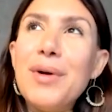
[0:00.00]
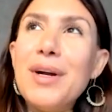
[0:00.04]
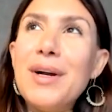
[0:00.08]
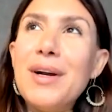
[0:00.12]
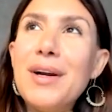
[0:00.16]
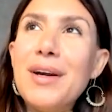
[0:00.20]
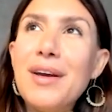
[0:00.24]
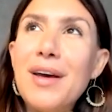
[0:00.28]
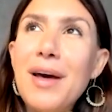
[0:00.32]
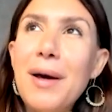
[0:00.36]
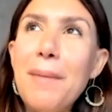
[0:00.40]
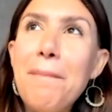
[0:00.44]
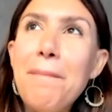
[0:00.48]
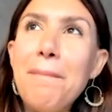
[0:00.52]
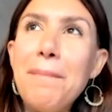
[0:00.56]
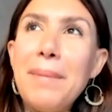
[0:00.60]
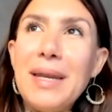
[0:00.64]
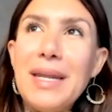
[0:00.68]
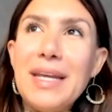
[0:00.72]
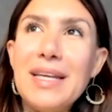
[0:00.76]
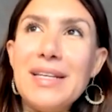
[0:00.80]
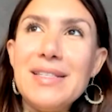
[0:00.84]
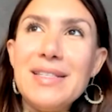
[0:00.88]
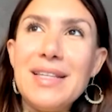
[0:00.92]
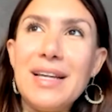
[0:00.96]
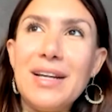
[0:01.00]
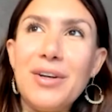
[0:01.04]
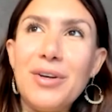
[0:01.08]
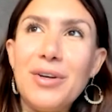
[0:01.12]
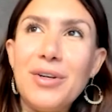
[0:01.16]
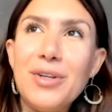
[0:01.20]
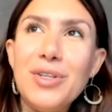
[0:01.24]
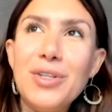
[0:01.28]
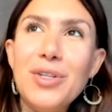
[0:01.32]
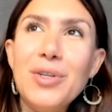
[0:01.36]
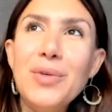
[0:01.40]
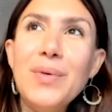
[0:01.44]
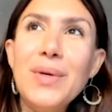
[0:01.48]
companies that are
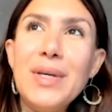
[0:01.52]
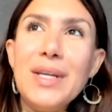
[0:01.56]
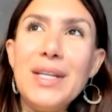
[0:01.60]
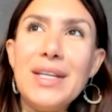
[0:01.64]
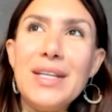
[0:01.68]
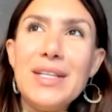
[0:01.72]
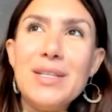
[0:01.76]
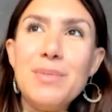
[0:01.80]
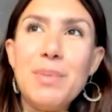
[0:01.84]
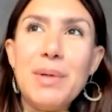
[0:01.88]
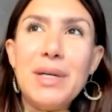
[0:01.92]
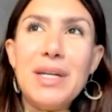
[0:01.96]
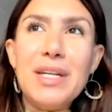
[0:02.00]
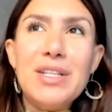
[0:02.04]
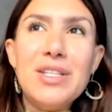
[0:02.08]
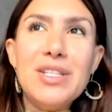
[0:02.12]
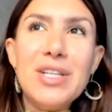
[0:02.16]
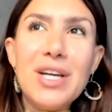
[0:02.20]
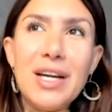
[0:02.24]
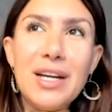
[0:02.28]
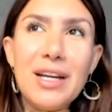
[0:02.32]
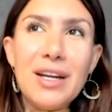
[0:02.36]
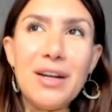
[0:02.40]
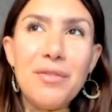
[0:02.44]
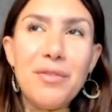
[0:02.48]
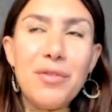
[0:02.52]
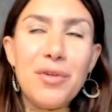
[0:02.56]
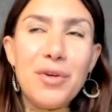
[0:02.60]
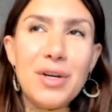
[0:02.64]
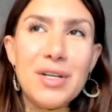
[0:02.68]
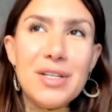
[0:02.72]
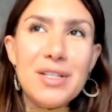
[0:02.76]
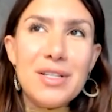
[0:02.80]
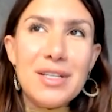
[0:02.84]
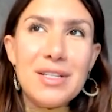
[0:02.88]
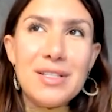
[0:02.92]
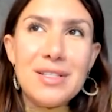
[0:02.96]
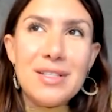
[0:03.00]
doing this. But in China, of
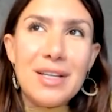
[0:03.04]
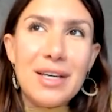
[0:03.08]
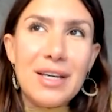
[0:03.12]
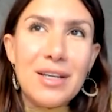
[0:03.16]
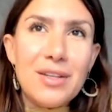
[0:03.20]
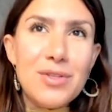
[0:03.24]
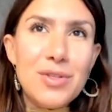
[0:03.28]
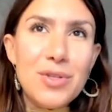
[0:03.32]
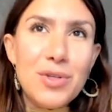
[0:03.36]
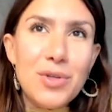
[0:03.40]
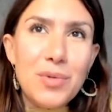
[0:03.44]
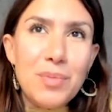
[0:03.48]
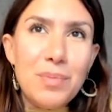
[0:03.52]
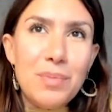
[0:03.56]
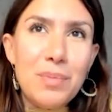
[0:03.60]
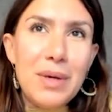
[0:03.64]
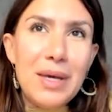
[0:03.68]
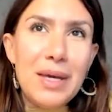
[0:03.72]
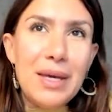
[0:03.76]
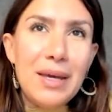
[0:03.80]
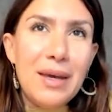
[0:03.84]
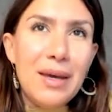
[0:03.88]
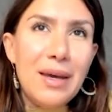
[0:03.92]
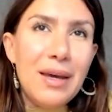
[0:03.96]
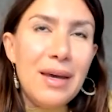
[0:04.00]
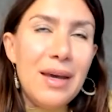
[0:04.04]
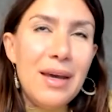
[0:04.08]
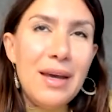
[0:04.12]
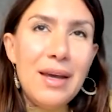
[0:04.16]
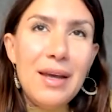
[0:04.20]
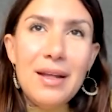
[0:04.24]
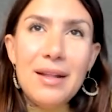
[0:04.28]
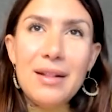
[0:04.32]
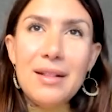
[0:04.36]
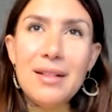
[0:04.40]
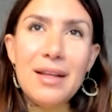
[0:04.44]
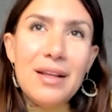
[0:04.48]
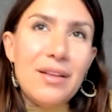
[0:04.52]
course, it's like too big
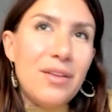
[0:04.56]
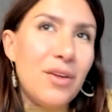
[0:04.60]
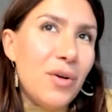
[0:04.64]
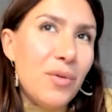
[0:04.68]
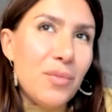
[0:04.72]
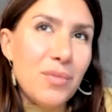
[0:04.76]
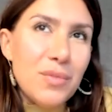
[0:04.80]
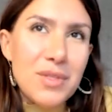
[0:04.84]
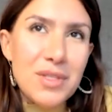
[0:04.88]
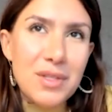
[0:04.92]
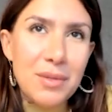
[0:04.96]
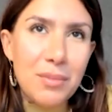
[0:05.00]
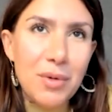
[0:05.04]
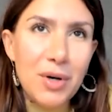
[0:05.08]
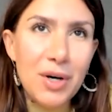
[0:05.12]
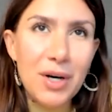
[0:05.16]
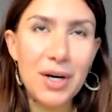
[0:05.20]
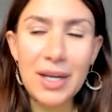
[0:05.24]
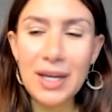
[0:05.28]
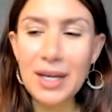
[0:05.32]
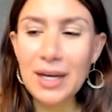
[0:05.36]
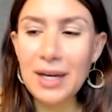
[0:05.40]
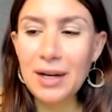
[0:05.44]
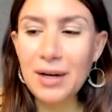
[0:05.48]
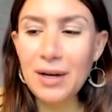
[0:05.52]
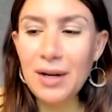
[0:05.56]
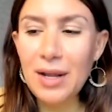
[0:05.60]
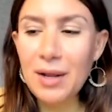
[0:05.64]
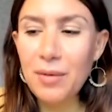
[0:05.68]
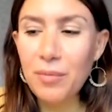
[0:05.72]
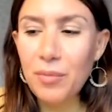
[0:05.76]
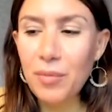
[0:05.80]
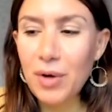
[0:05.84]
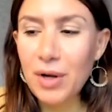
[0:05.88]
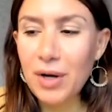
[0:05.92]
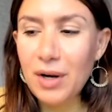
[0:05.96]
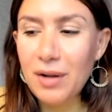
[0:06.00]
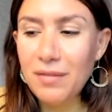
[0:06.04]
that owns the market,
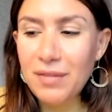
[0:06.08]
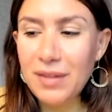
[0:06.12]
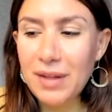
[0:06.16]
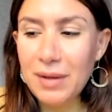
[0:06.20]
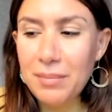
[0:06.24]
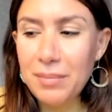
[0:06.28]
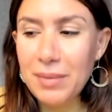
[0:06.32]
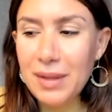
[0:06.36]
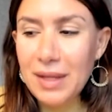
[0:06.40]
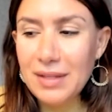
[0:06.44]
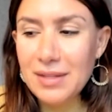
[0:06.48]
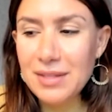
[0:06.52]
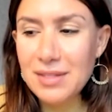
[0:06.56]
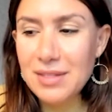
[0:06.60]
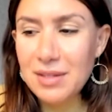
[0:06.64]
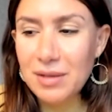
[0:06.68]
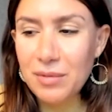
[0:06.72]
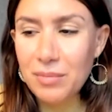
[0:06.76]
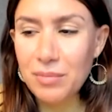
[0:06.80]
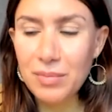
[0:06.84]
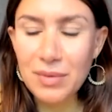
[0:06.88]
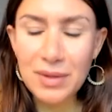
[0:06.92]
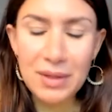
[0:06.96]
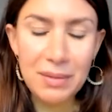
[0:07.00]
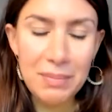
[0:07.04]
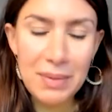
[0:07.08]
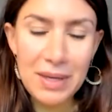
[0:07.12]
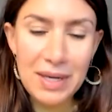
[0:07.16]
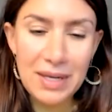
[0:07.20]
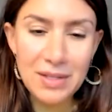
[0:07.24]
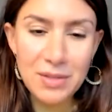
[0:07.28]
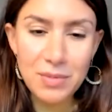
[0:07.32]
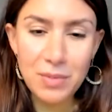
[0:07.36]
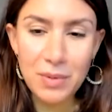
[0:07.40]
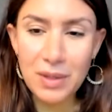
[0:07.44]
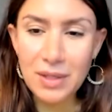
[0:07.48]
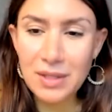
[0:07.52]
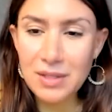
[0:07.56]
and one of them, that's the
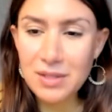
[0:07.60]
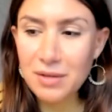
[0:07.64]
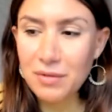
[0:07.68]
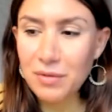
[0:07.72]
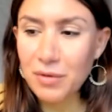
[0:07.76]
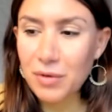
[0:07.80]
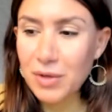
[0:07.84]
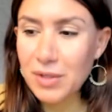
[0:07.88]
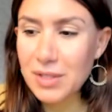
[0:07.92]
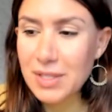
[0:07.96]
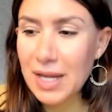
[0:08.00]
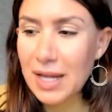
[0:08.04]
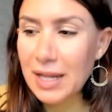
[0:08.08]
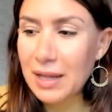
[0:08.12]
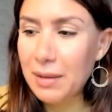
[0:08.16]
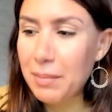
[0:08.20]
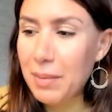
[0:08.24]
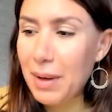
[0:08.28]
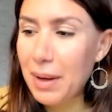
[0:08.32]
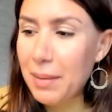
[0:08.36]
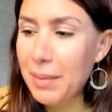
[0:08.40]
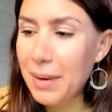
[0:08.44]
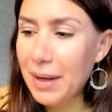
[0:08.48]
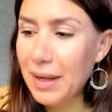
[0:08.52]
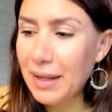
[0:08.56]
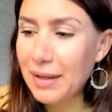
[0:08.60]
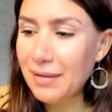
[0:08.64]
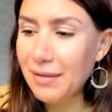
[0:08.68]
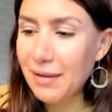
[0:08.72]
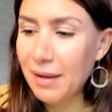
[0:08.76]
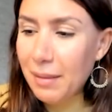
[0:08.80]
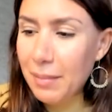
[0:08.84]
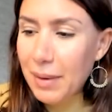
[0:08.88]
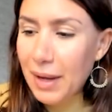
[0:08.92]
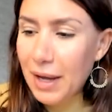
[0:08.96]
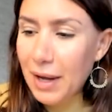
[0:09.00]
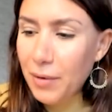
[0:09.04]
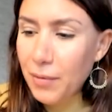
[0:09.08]
biggest one, is of course Alibaba and
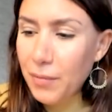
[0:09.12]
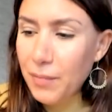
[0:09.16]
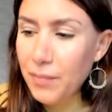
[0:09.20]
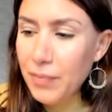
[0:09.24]
Taobao.